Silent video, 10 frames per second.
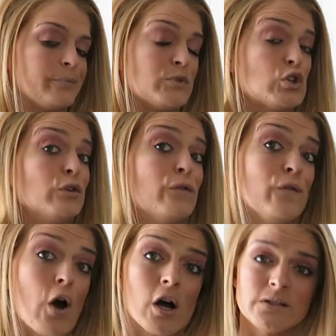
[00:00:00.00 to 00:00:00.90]
too
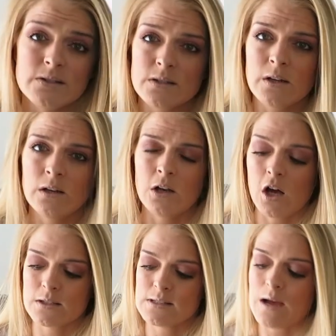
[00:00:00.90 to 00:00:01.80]
fast
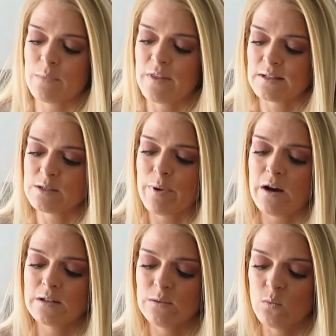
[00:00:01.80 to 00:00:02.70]
last time, and that's
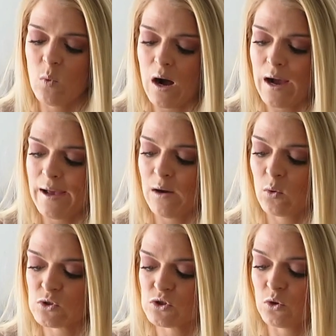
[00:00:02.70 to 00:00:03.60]
apparently
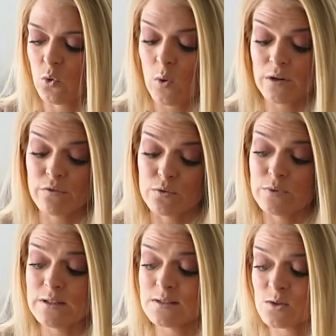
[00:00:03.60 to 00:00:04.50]
one of the
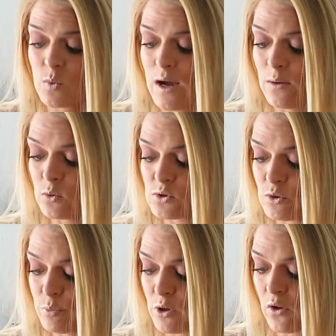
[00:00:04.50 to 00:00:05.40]
reasons why I
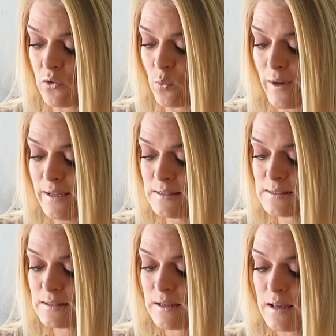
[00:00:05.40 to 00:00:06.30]
also put on the weight,
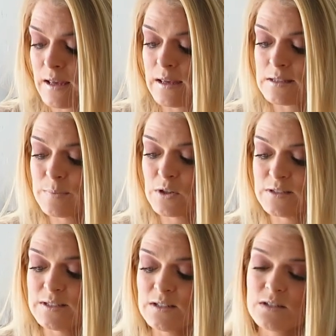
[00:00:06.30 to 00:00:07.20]
is
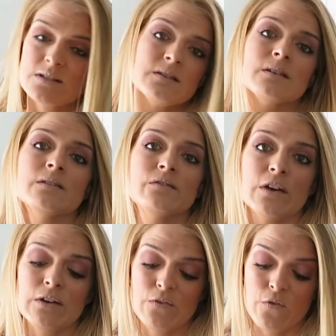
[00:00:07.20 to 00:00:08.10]
because I did it
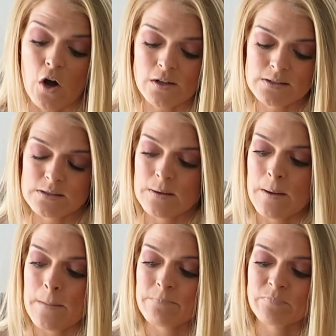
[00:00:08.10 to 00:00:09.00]
very fast.
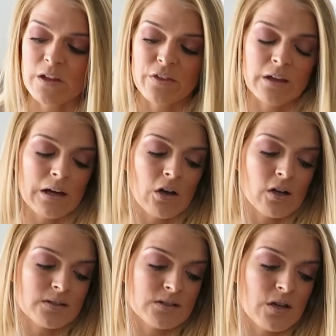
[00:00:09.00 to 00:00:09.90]
I think I
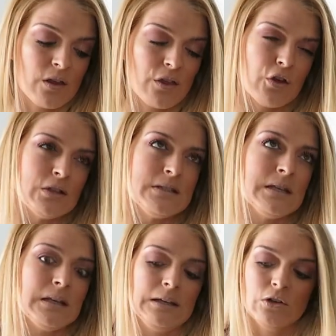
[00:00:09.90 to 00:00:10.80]
lost
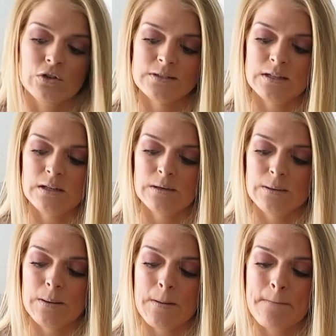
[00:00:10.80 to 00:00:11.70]
13 kilos
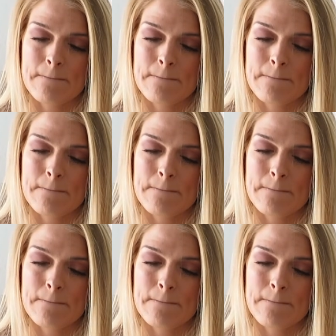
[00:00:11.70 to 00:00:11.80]
in